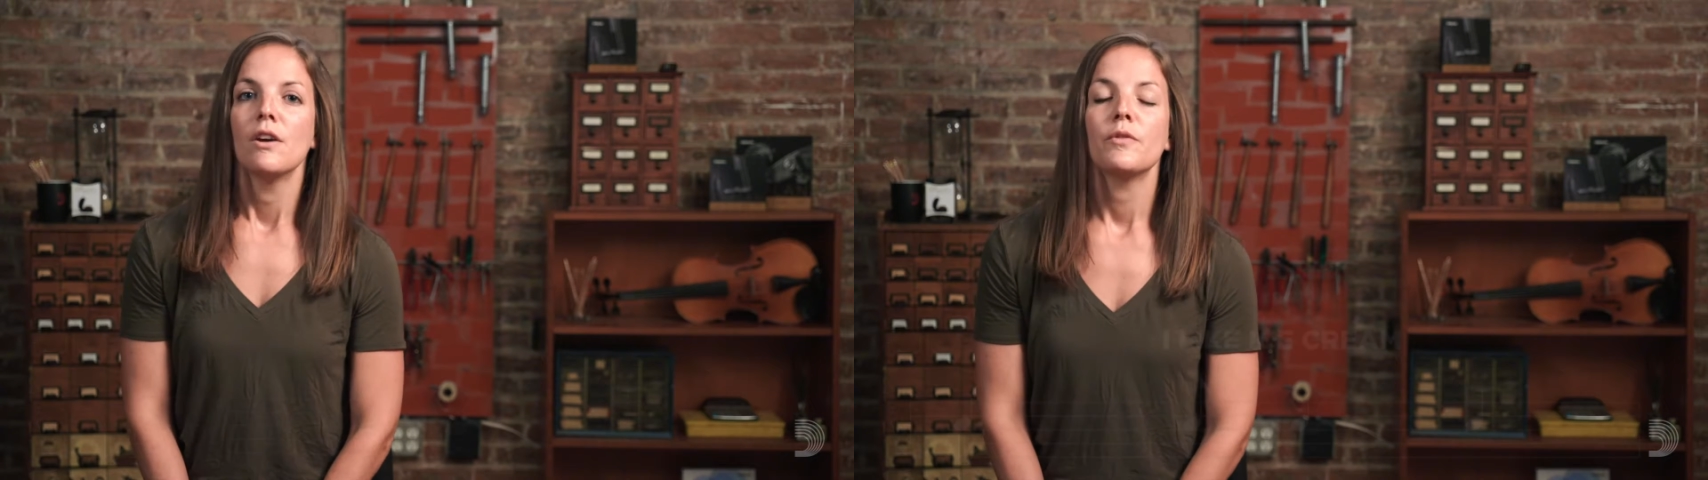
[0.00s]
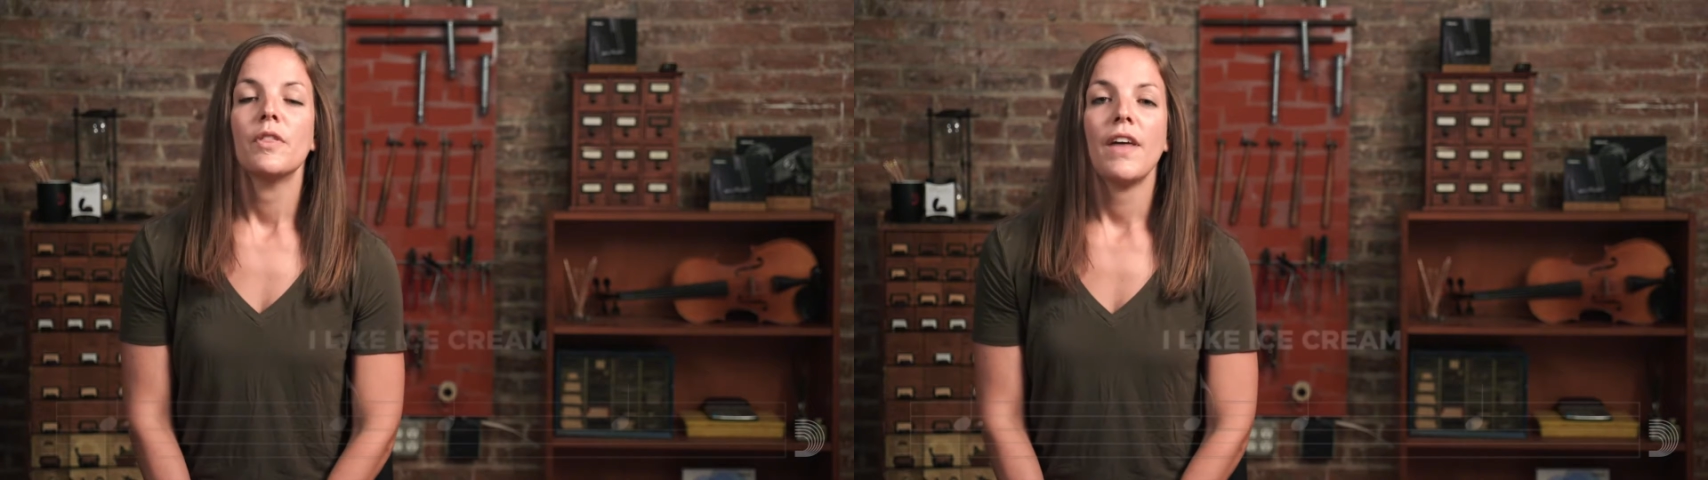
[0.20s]

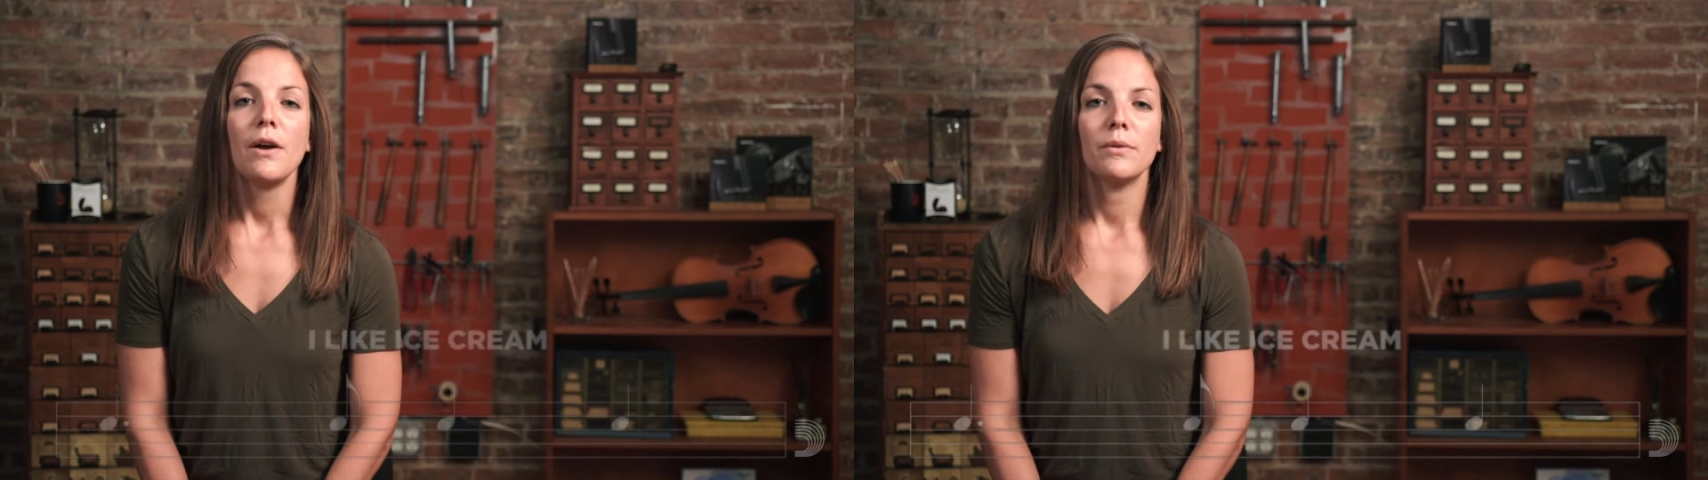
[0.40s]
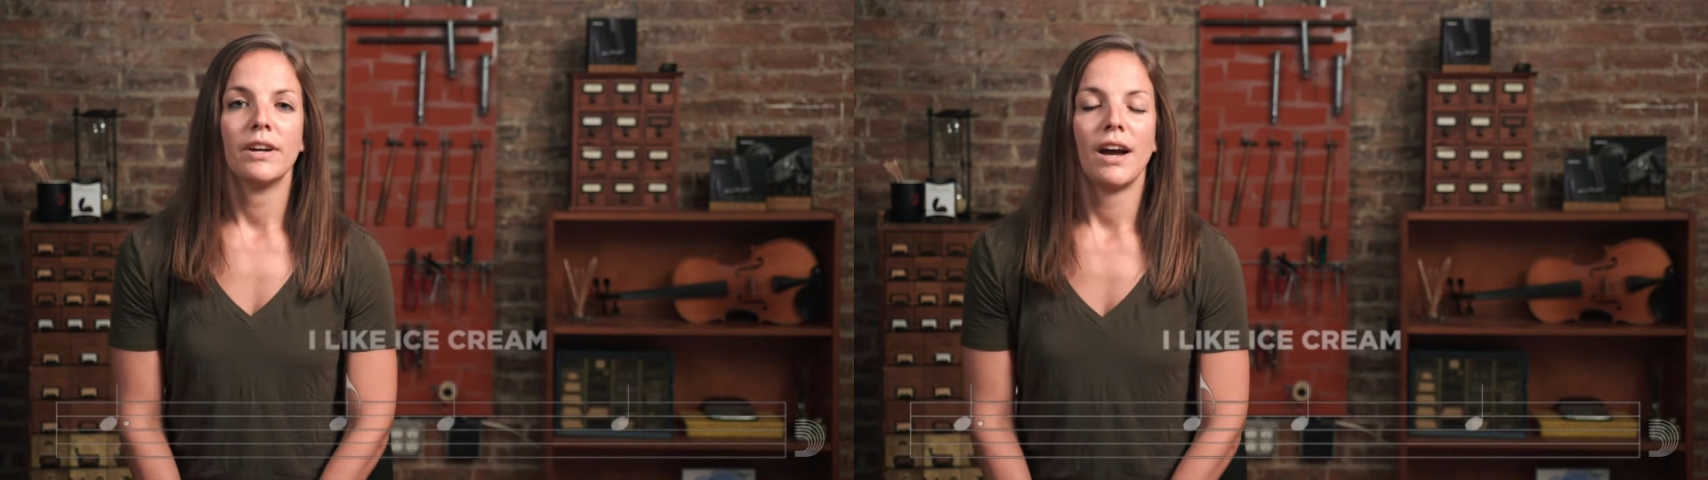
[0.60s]
For
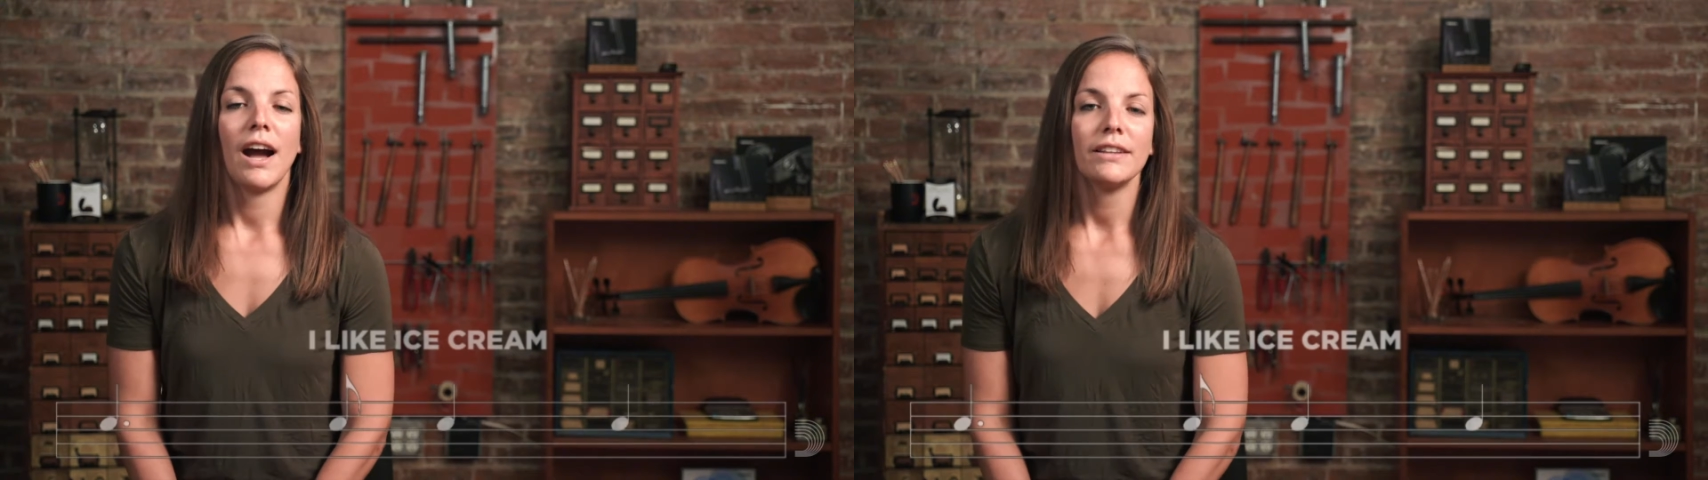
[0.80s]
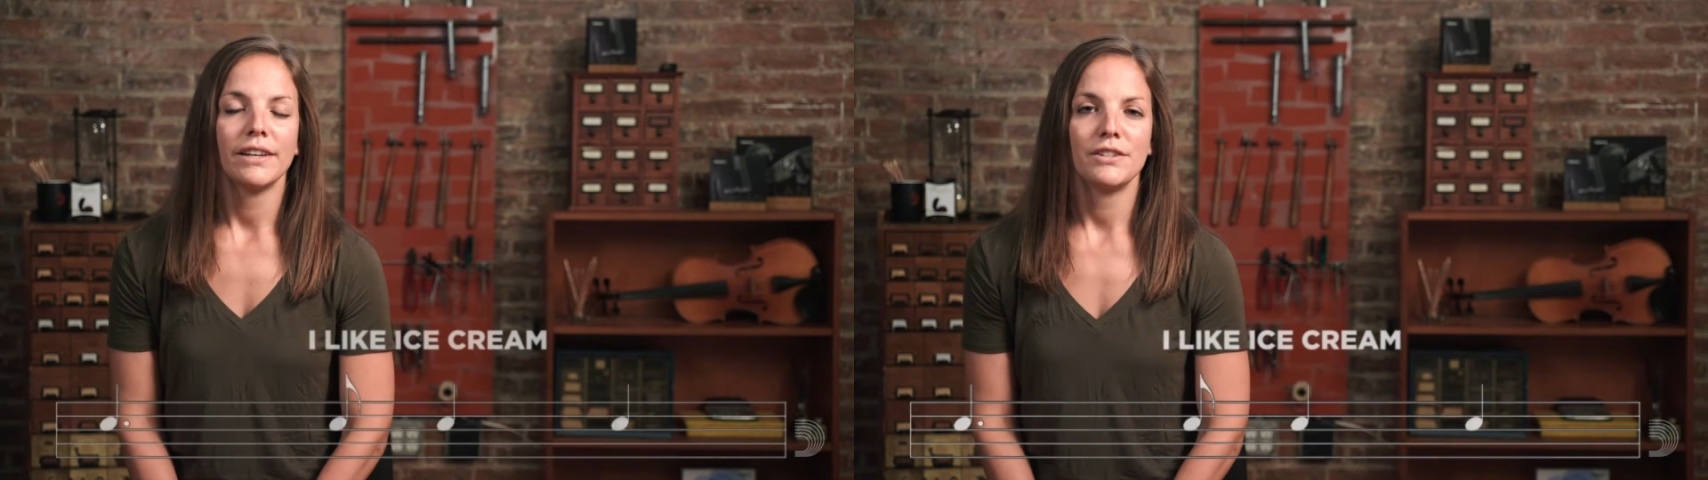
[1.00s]
that one,
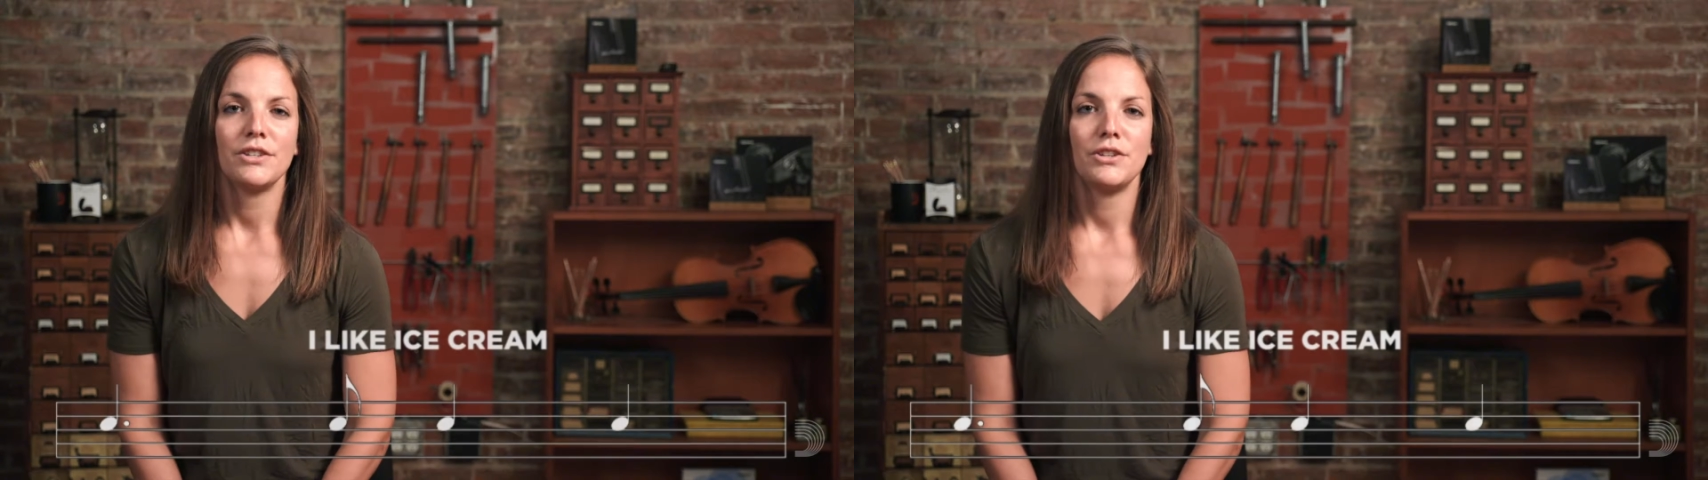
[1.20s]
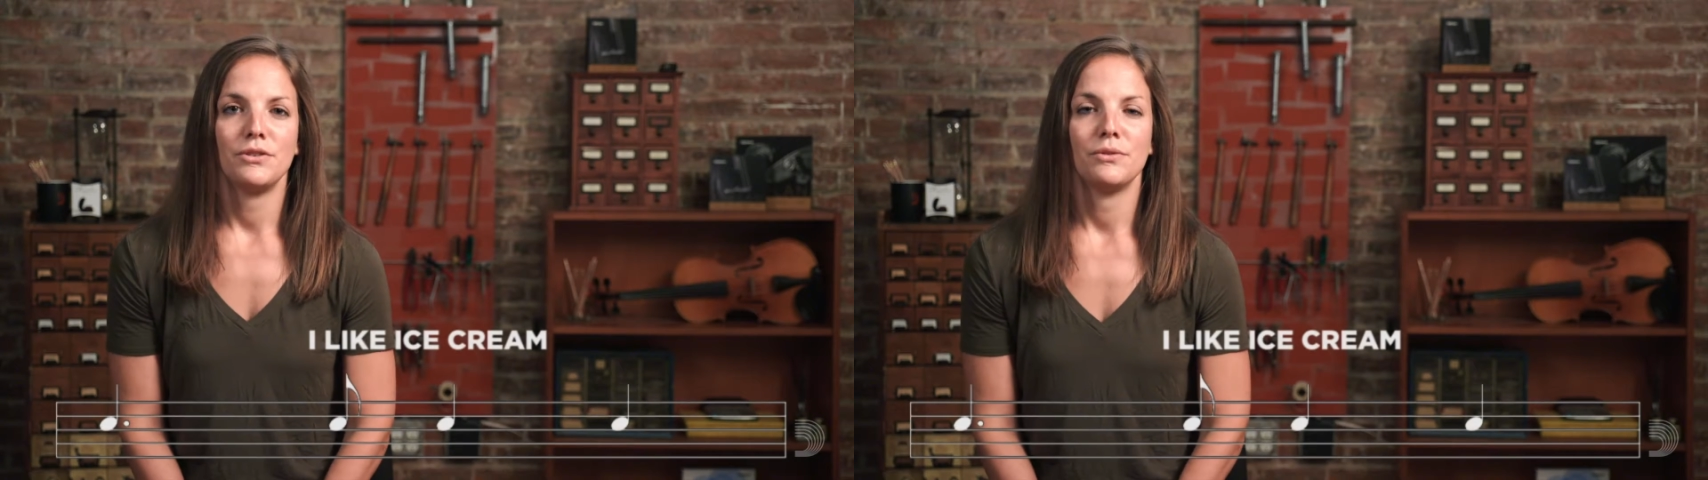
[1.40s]
I like
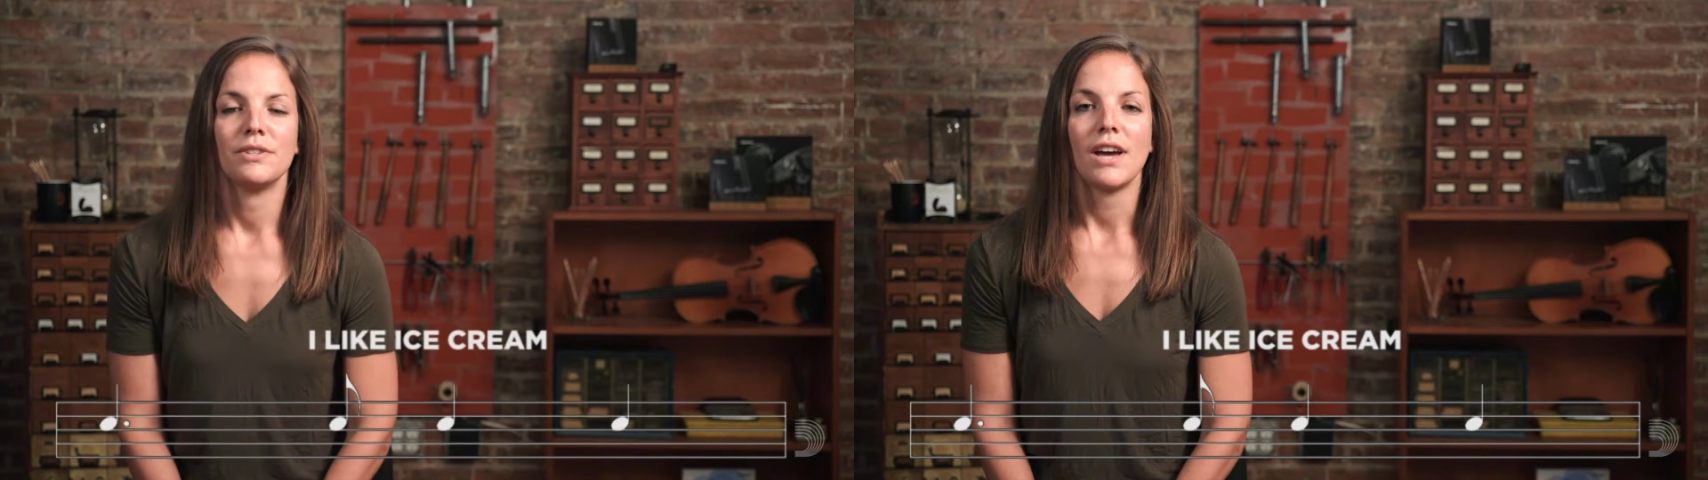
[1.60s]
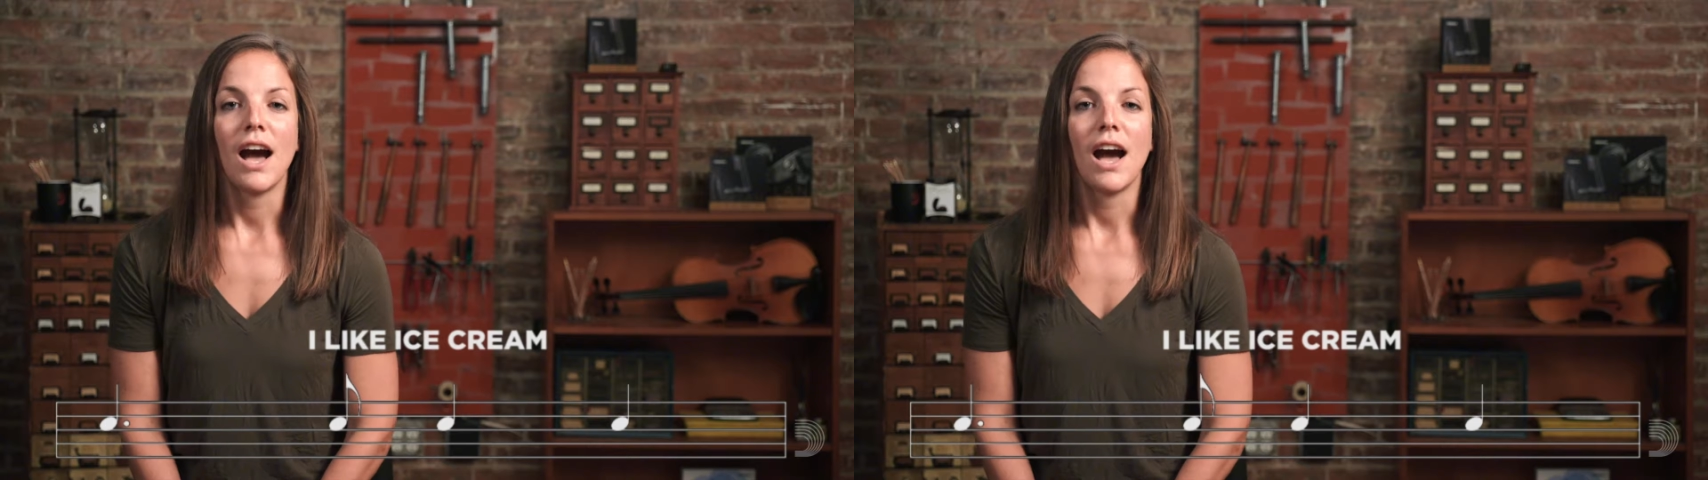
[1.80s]
to use